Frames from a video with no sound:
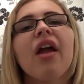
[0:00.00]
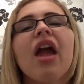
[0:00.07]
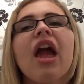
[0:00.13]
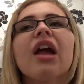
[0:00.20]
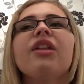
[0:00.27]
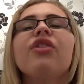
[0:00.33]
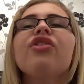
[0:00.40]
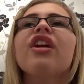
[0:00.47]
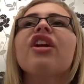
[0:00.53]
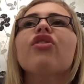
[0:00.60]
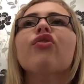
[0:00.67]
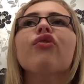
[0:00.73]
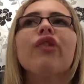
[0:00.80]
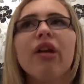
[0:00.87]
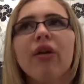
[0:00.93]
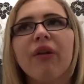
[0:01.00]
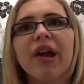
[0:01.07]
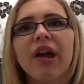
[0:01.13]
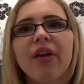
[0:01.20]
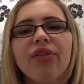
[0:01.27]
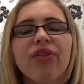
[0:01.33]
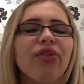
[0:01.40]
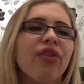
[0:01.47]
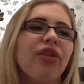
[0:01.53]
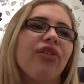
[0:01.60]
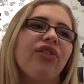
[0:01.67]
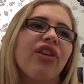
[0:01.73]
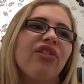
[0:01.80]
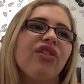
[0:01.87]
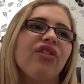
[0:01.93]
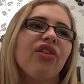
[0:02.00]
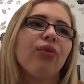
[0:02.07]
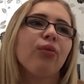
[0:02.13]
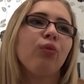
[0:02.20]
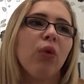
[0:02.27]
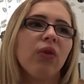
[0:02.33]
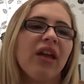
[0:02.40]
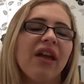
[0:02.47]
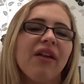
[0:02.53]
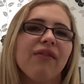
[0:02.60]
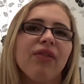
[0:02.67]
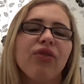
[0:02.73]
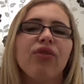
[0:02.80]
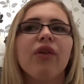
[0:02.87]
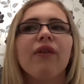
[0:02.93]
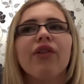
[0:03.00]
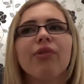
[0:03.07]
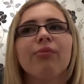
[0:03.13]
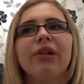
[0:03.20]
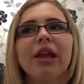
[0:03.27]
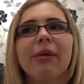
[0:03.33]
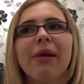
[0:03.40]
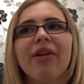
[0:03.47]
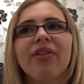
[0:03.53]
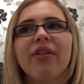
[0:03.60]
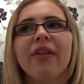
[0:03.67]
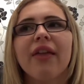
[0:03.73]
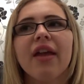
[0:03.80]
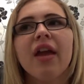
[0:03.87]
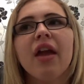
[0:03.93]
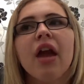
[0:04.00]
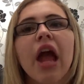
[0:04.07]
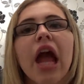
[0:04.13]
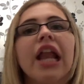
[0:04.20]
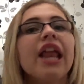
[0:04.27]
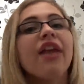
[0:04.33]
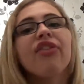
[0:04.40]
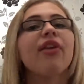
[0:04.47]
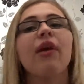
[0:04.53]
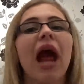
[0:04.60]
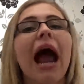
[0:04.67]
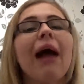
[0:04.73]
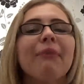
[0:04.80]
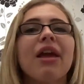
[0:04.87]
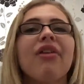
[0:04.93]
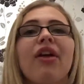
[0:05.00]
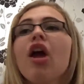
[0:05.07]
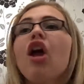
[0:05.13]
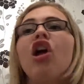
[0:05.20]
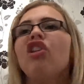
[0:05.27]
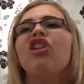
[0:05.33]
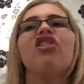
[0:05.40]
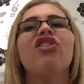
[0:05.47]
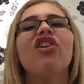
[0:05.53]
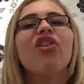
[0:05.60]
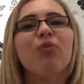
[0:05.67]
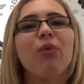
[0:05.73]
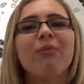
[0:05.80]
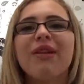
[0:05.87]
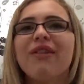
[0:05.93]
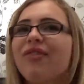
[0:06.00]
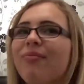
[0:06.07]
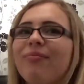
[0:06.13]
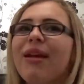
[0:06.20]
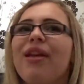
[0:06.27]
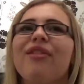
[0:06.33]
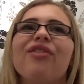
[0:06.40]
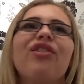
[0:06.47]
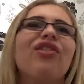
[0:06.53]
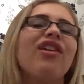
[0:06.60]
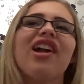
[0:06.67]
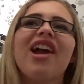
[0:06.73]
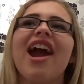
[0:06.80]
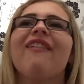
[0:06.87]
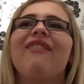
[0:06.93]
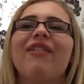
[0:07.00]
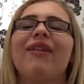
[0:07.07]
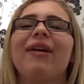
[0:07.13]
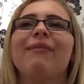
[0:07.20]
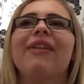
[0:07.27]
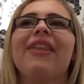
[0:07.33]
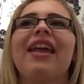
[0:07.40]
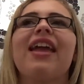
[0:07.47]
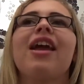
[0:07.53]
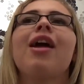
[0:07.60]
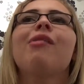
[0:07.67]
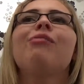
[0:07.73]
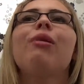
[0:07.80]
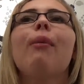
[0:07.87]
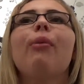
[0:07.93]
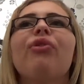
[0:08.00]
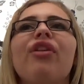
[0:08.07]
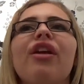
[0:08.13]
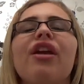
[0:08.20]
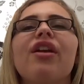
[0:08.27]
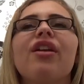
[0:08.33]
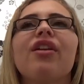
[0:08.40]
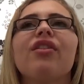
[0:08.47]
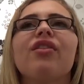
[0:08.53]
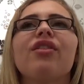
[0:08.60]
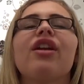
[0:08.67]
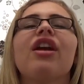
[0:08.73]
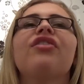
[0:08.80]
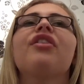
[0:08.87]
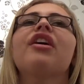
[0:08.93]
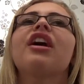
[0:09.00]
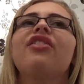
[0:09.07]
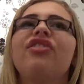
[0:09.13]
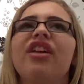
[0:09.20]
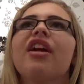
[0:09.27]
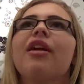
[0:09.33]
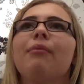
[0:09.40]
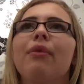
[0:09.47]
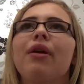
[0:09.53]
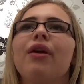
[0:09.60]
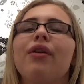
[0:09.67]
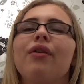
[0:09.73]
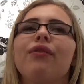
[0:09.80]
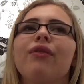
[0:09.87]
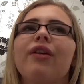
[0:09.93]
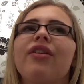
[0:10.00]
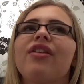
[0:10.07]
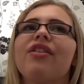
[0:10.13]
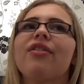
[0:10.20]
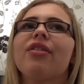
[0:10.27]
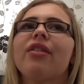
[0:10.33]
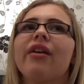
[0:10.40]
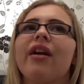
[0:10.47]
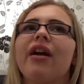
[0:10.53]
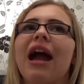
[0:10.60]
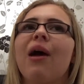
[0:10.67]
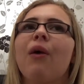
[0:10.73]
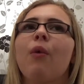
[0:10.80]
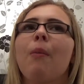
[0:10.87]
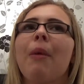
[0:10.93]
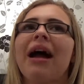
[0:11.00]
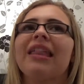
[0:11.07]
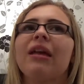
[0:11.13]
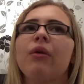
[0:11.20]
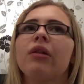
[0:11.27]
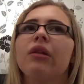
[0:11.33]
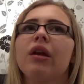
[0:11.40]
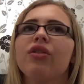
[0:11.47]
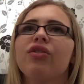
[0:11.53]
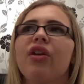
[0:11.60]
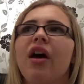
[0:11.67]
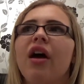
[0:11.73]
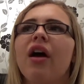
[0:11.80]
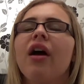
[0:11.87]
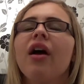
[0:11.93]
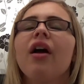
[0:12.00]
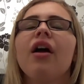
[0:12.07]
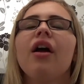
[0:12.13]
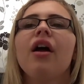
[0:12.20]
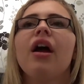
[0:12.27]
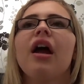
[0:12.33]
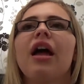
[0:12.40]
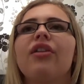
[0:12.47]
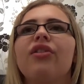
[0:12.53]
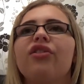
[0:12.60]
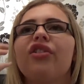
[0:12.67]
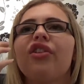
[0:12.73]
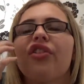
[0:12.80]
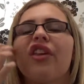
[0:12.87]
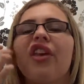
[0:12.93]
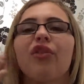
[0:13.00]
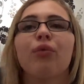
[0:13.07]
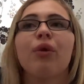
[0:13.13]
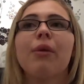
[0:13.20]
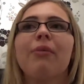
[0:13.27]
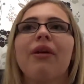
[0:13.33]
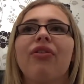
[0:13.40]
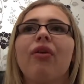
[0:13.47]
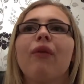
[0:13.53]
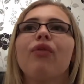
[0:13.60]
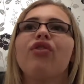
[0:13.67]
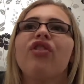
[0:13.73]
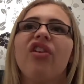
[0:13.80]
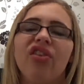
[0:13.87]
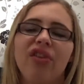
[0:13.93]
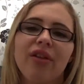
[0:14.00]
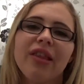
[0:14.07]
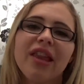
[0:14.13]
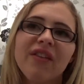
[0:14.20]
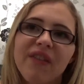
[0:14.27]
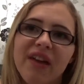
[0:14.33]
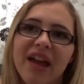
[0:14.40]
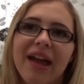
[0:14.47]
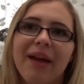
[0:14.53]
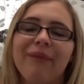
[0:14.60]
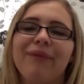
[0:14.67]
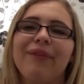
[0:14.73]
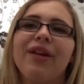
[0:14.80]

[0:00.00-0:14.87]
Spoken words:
And then she gets furious and says she doesn't want anything to do with his money basically, and he's so happy. He's like, she does want me for me, she doesn't care about my money. But obviously it's like a dick move because he didn't look at how bad it would look to her, and she just gets really pissed off and she ends up leaving him.